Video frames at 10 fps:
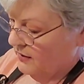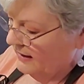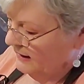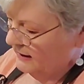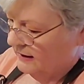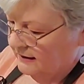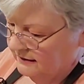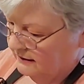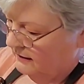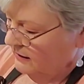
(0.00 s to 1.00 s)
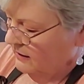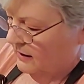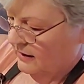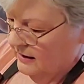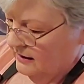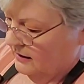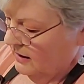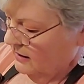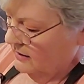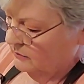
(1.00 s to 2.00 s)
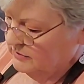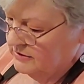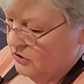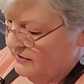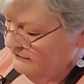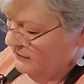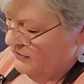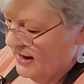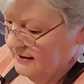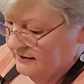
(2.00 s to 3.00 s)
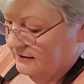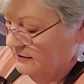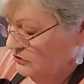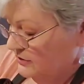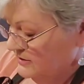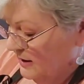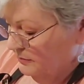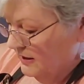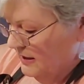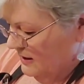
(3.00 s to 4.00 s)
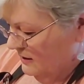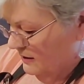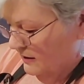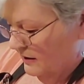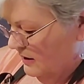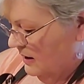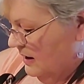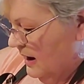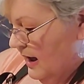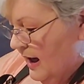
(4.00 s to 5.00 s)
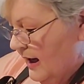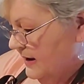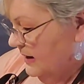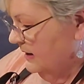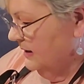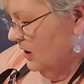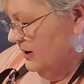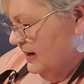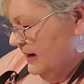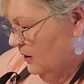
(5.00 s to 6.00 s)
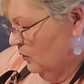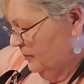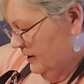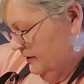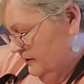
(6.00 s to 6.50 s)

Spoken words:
running. And I am sorry for that. It is just something I cannot help.